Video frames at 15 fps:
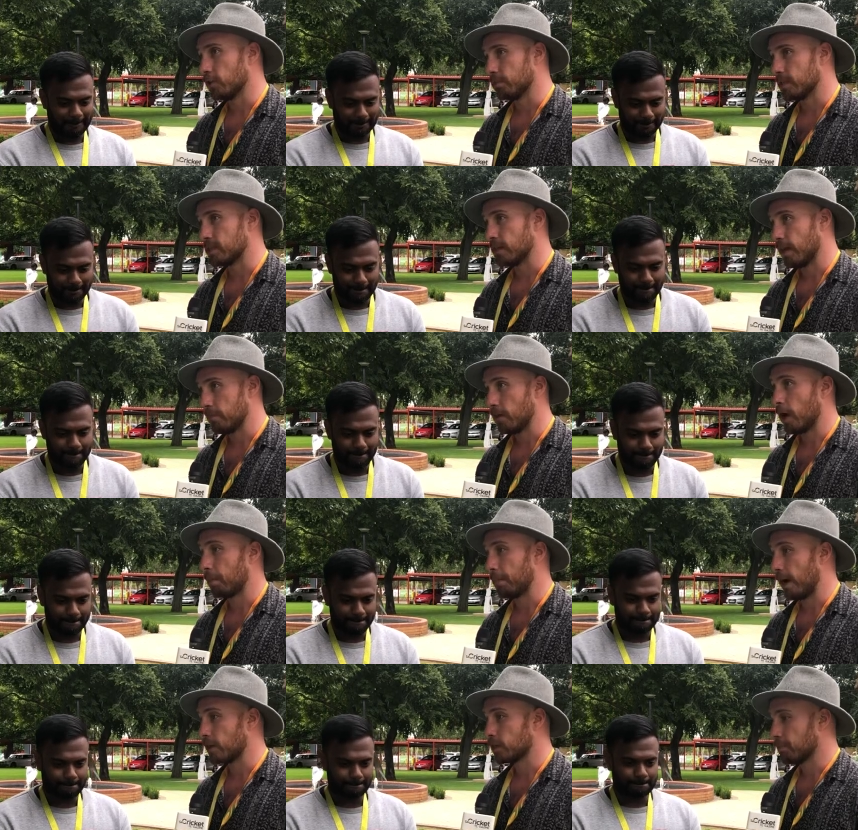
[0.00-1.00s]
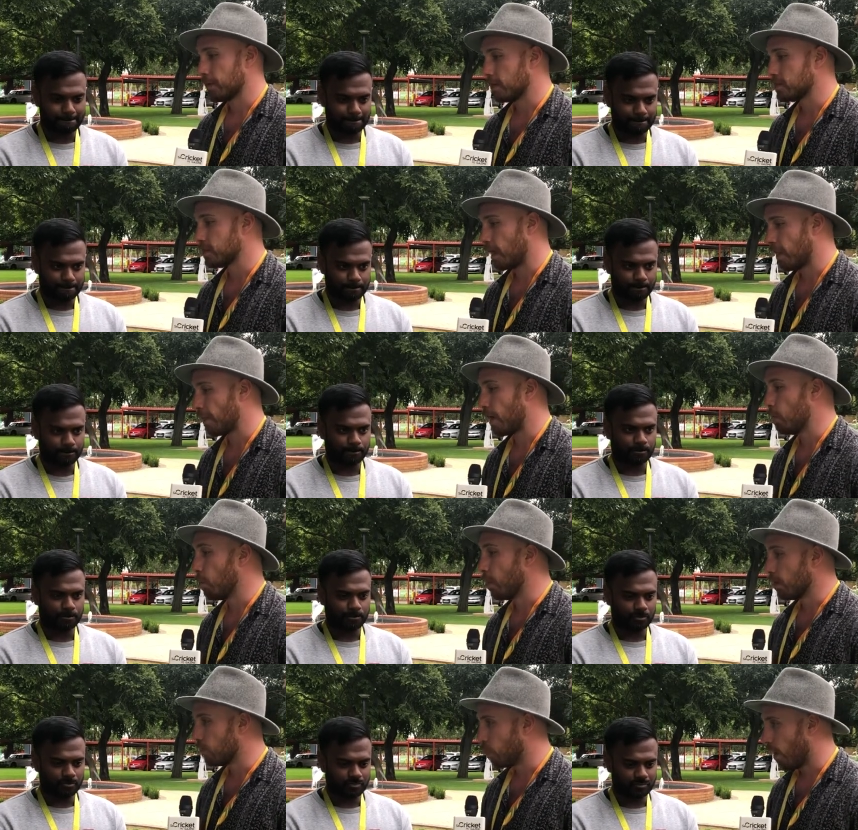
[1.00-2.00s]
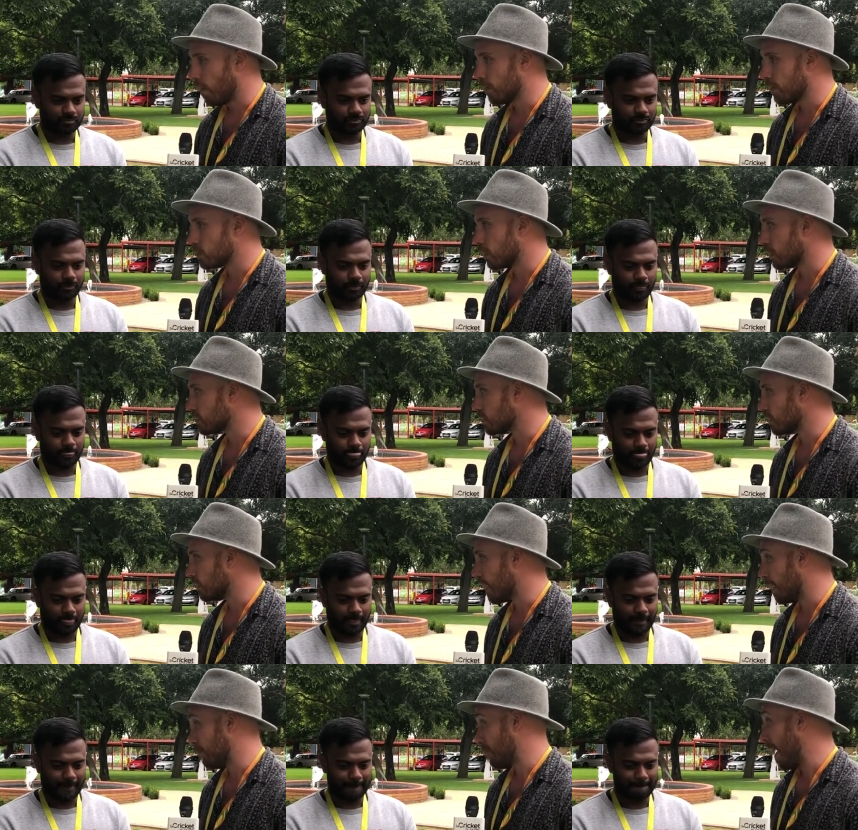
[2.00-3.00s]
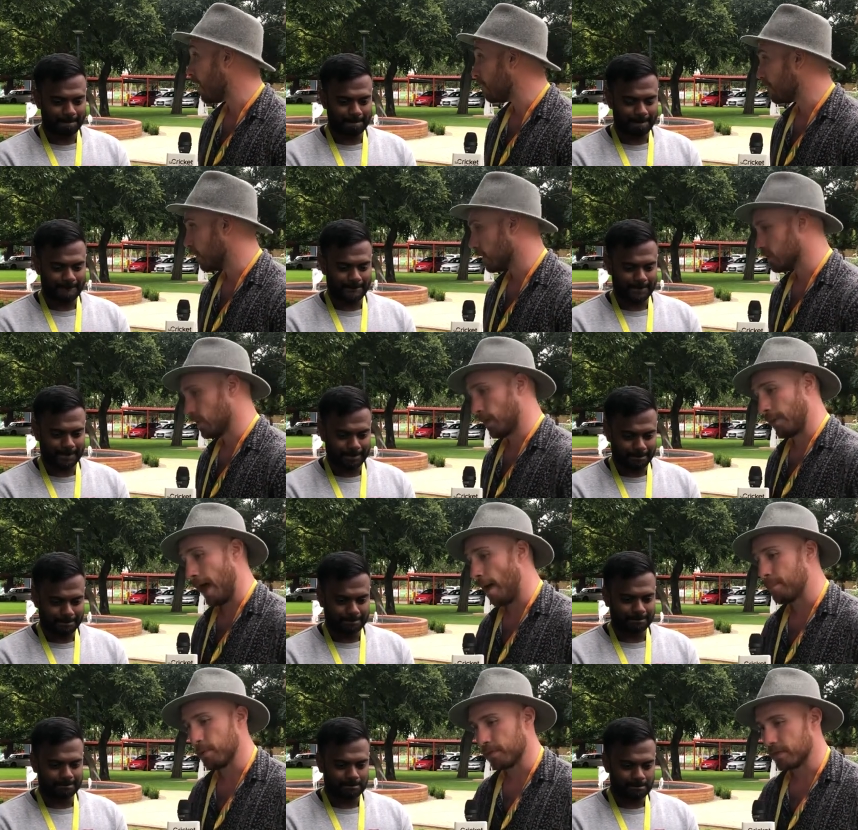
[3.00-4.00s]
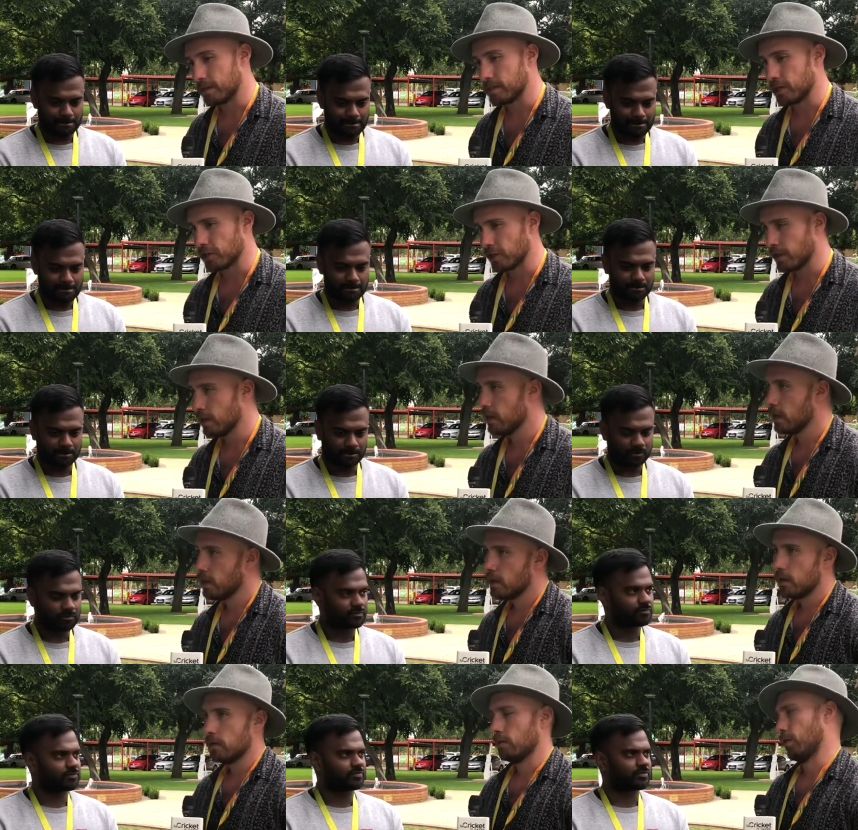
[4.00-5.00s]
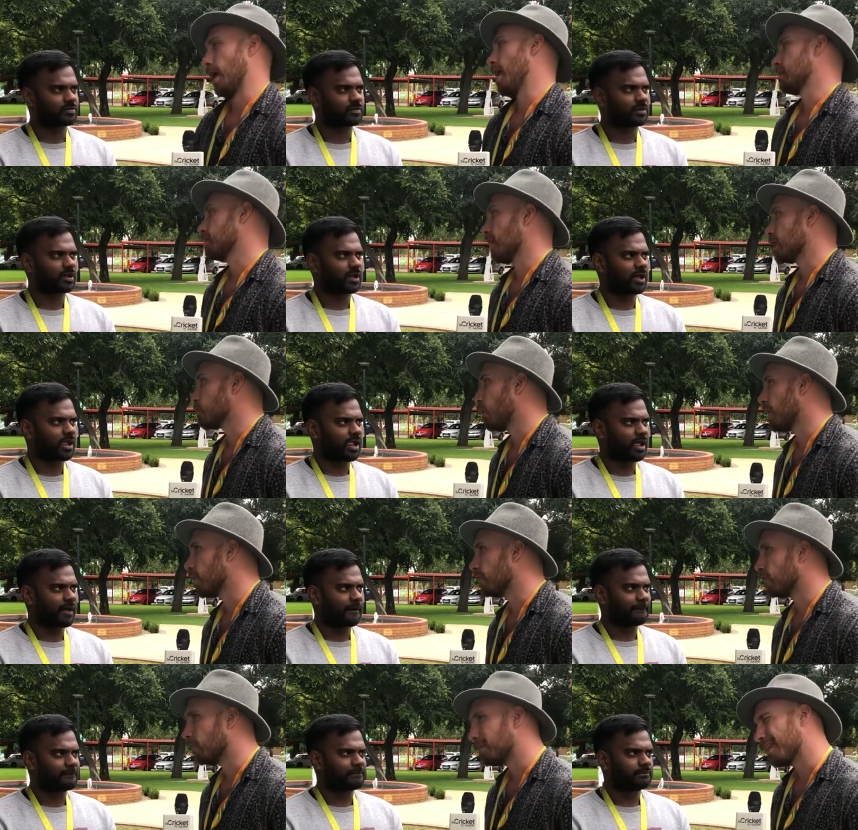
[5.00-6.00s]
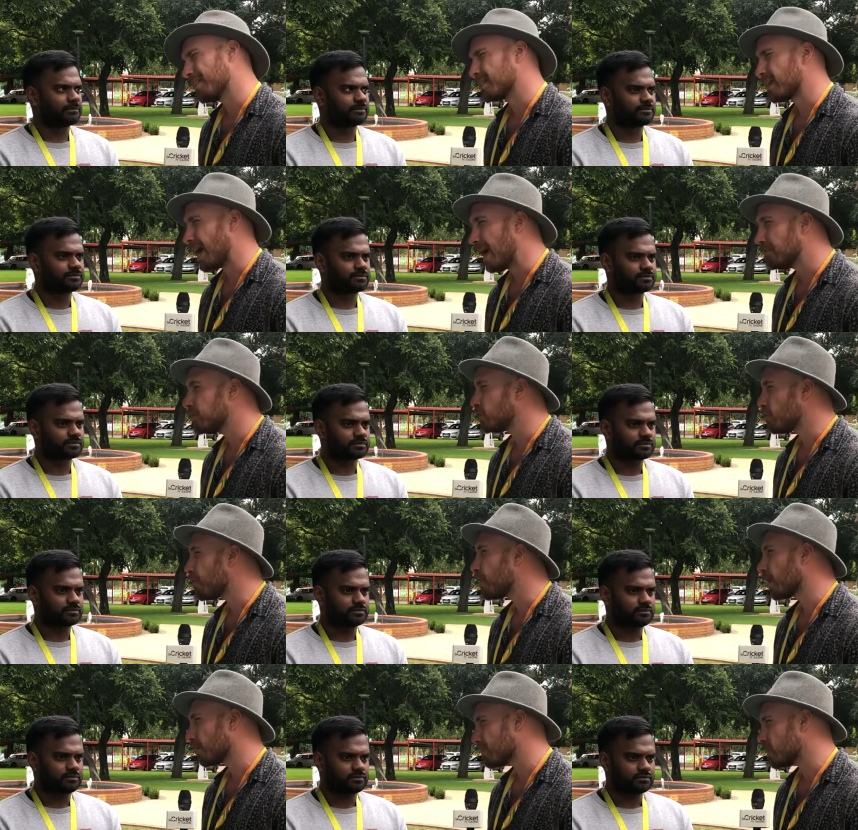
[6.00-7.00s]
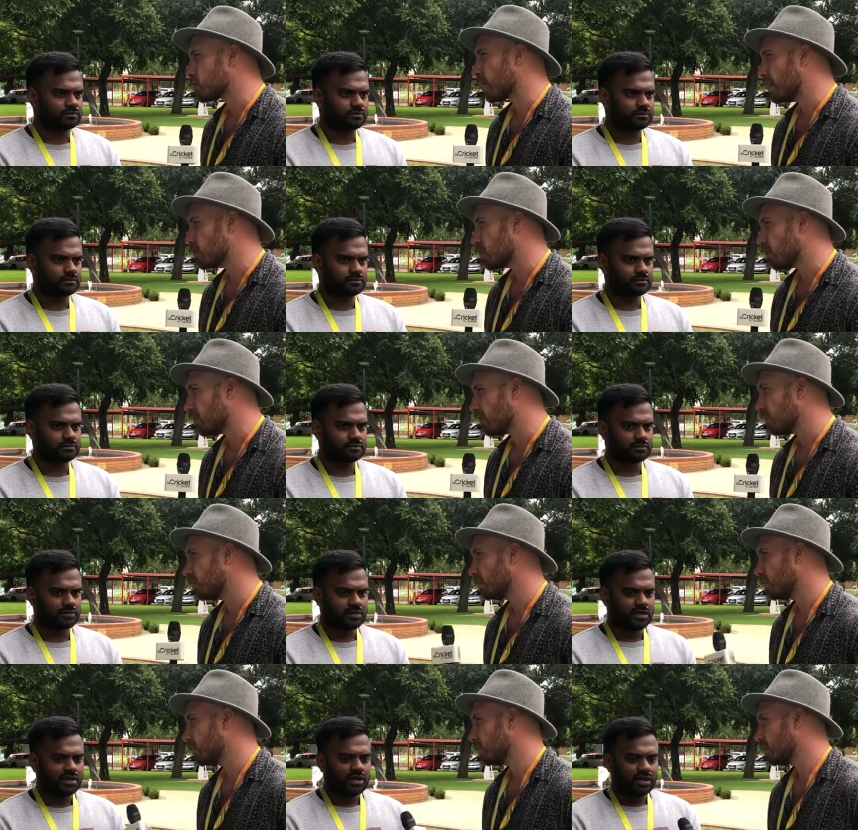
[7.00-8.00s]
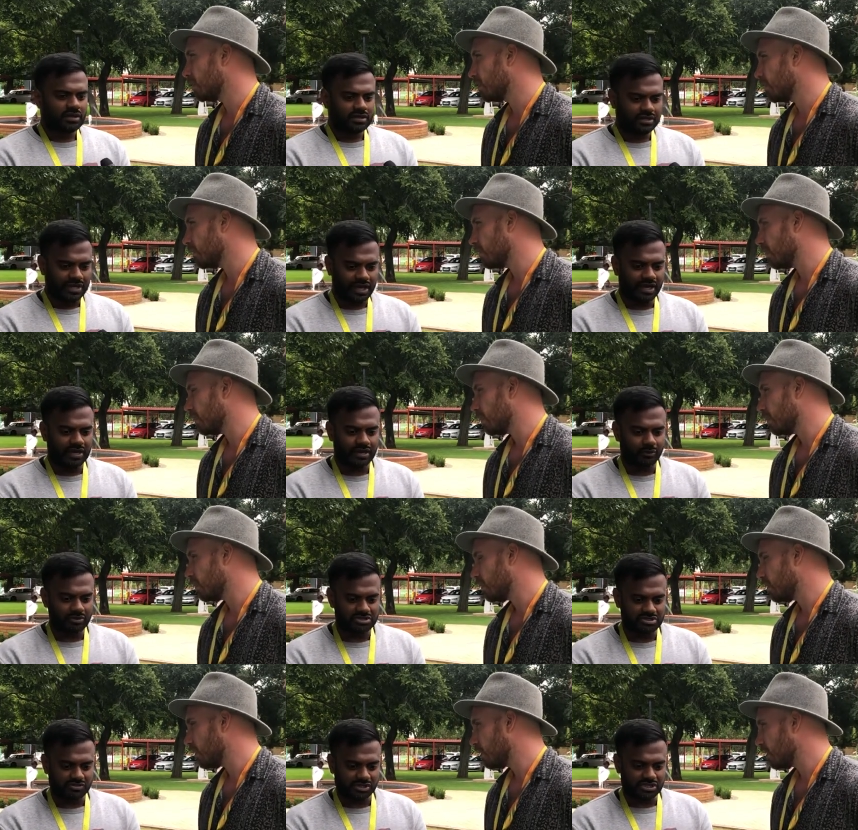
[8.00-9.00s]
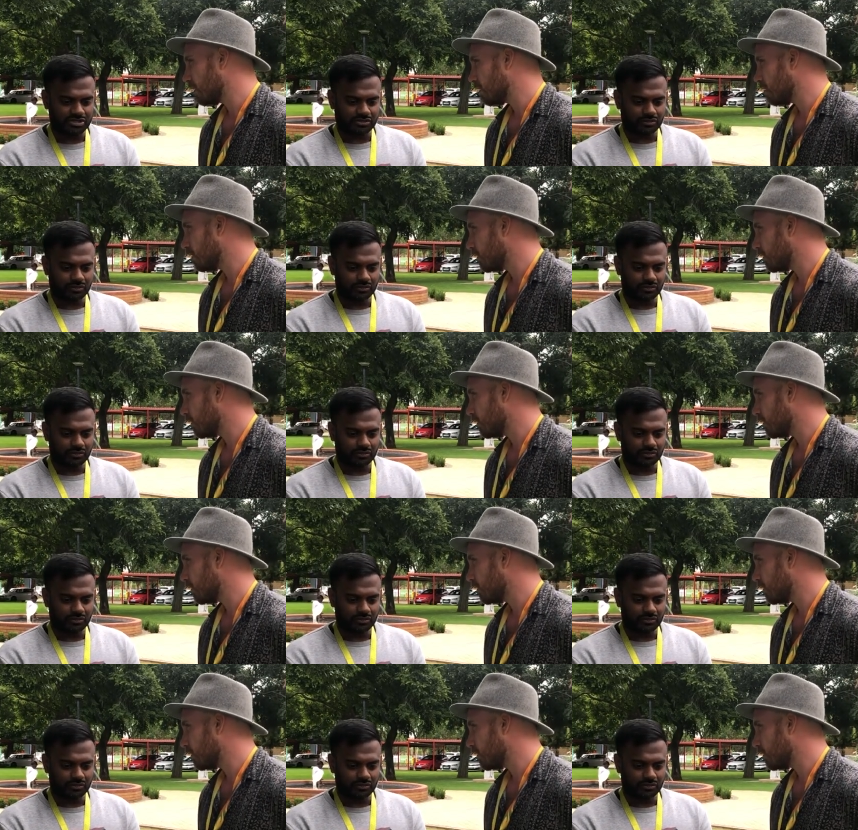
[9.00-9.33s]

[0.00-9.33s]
Speaker 1: Plessis and Mark Boucher both saying that they would have won the toss and, and batted first, so they were happy with the decision. Look, hindsight's wonderful, but at the time, did you think it was a strange call?
Speaker 2: Yeah, it was a strange call,